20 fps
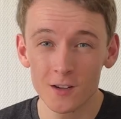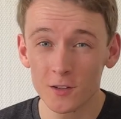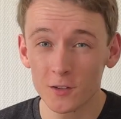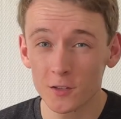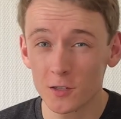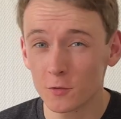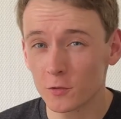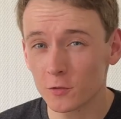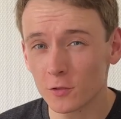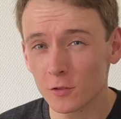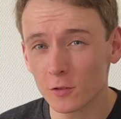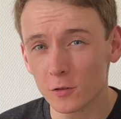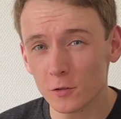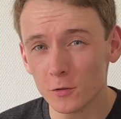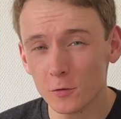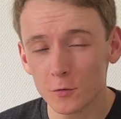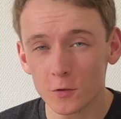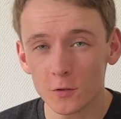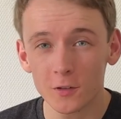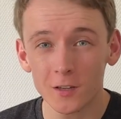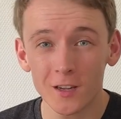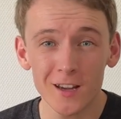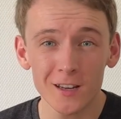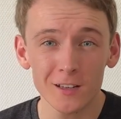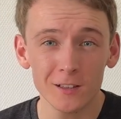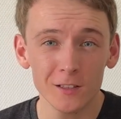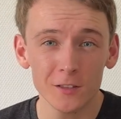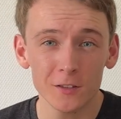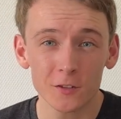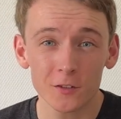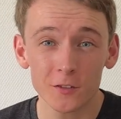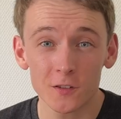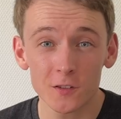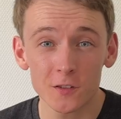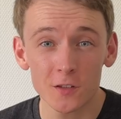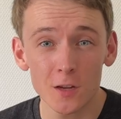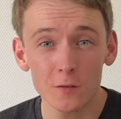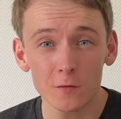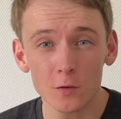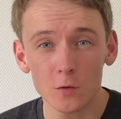So to conclude, can Linux
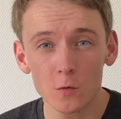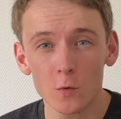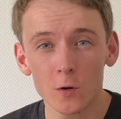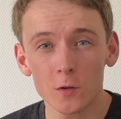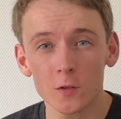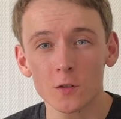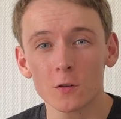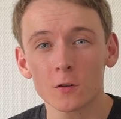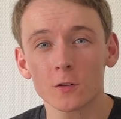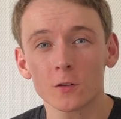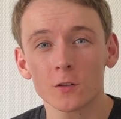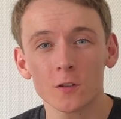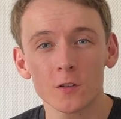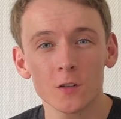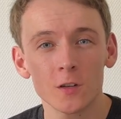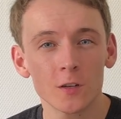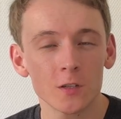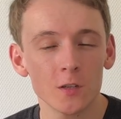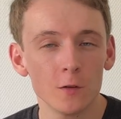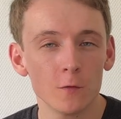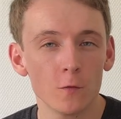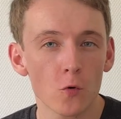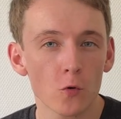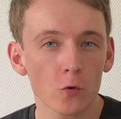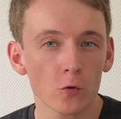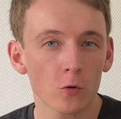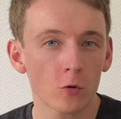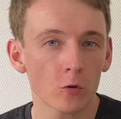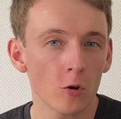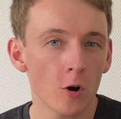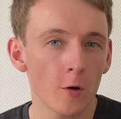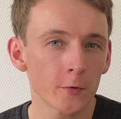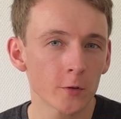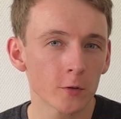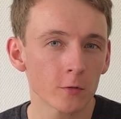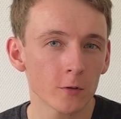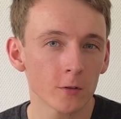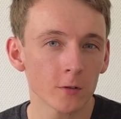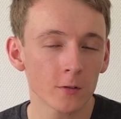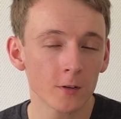save the quad-socket 64-core
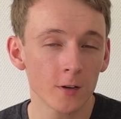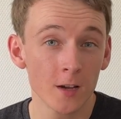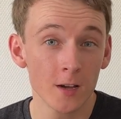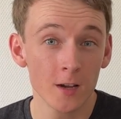Opteron?